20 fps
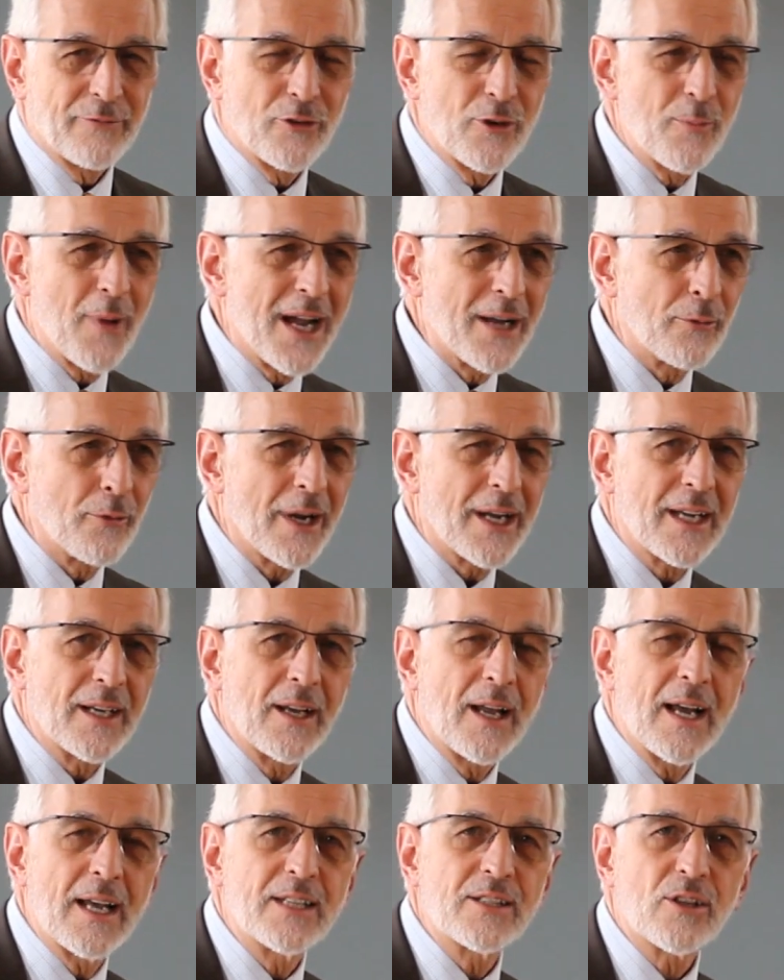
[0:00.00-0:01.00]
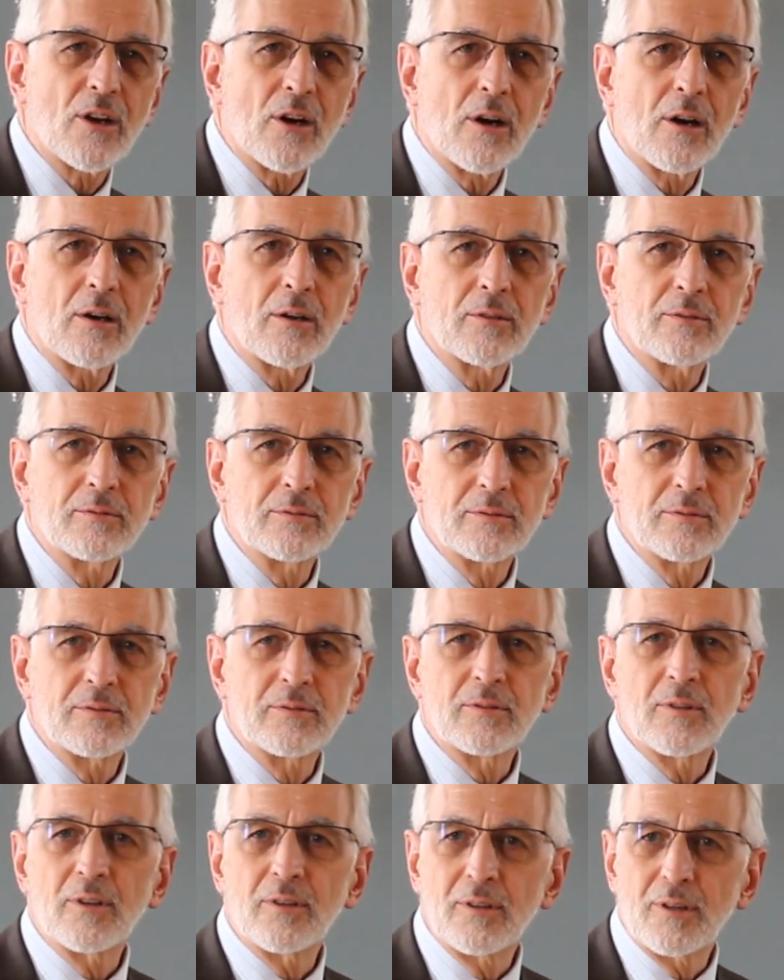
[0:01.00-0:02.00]
You might recognize
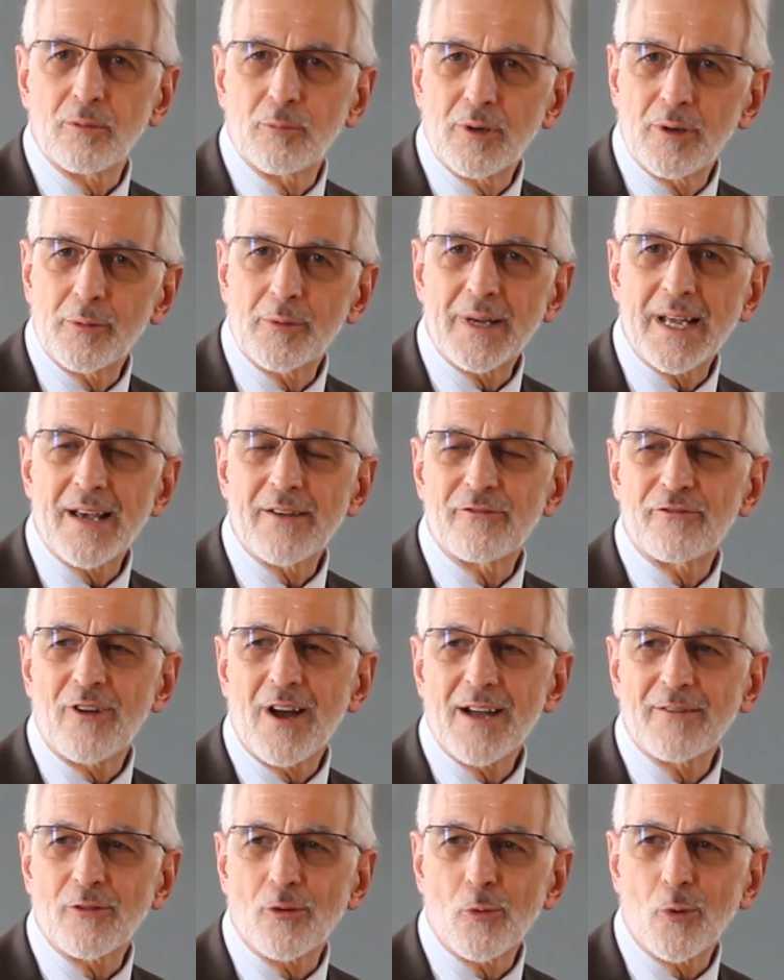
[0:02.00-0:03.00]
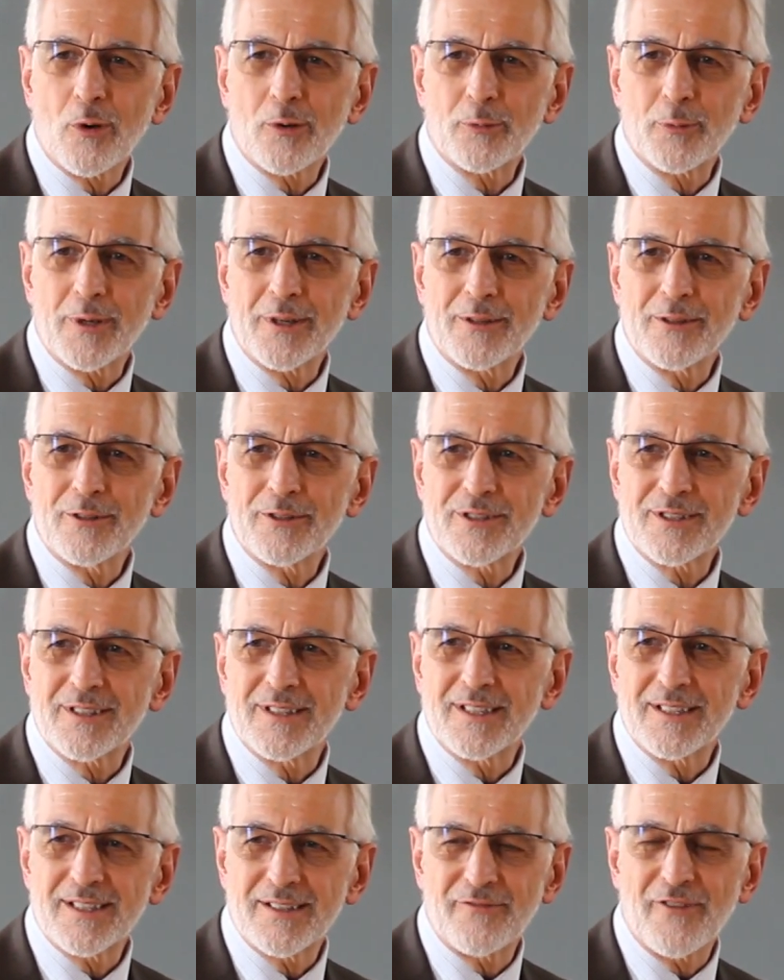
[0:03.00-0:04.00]
we have 5 award winners,
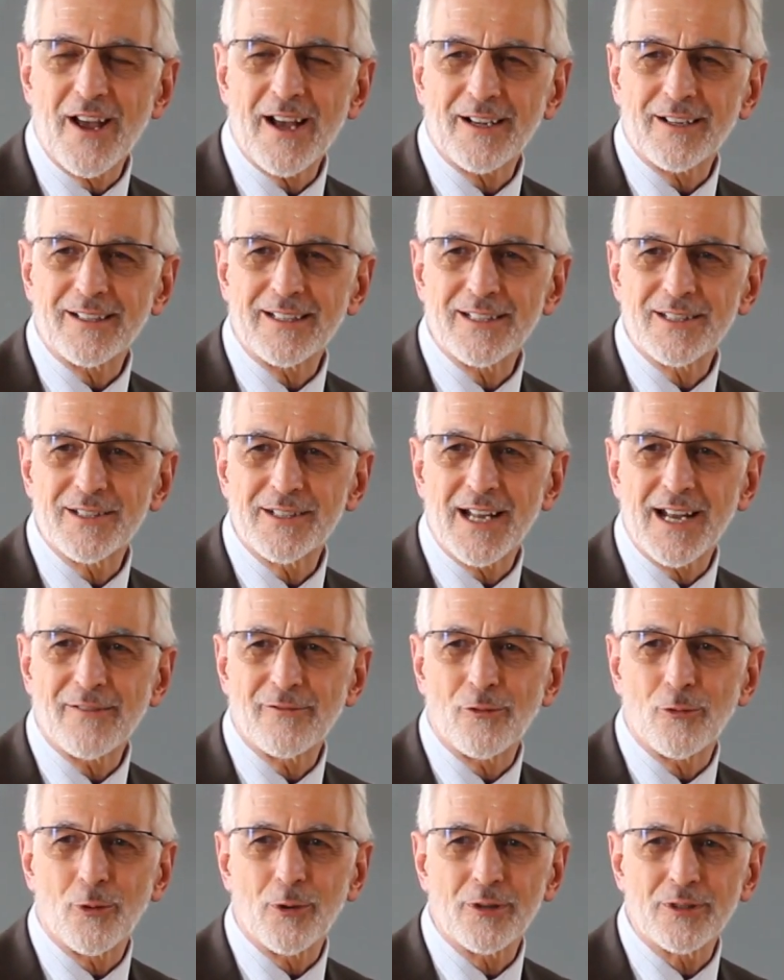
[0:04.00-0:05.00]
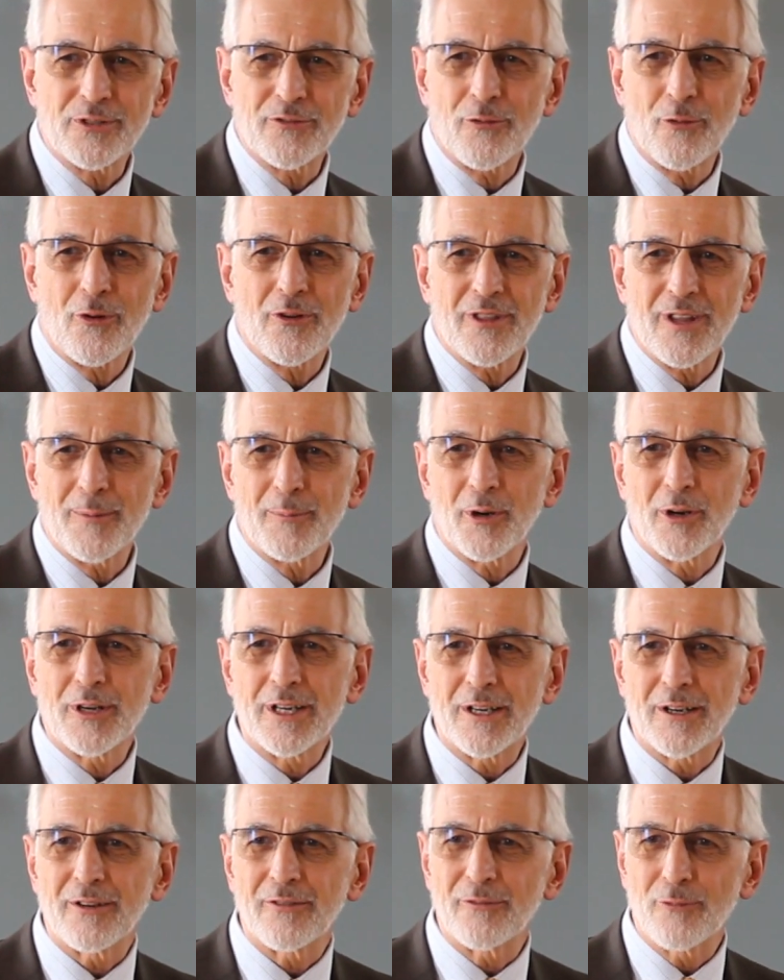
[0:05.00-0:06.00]
this faculty and staff awards for them here
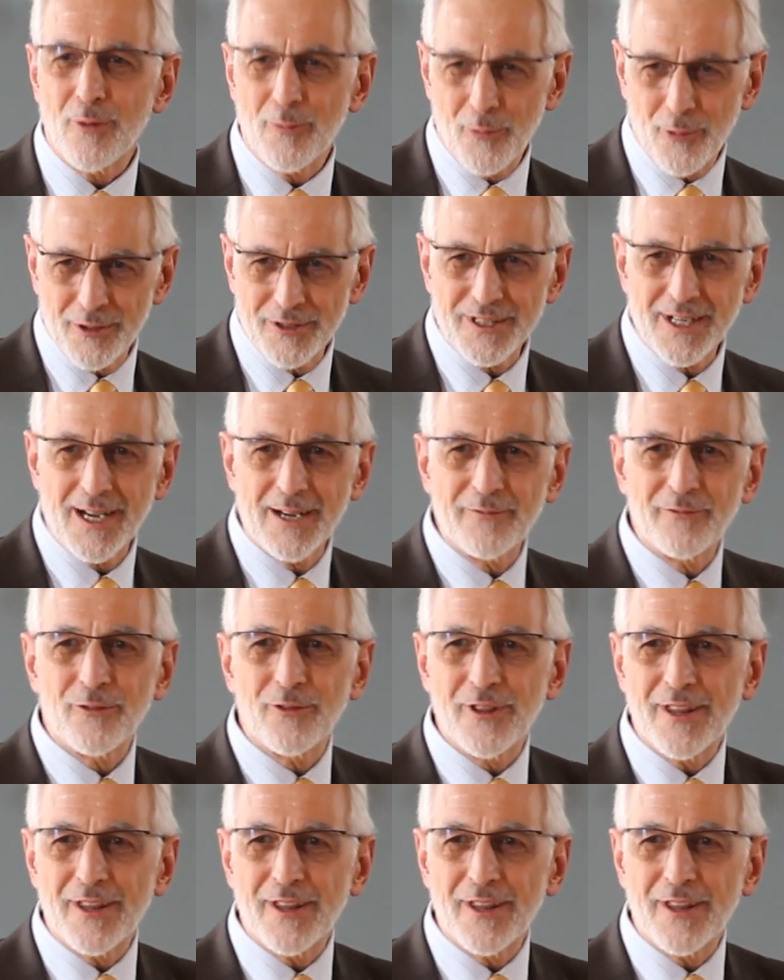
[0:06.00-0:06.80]
one more time.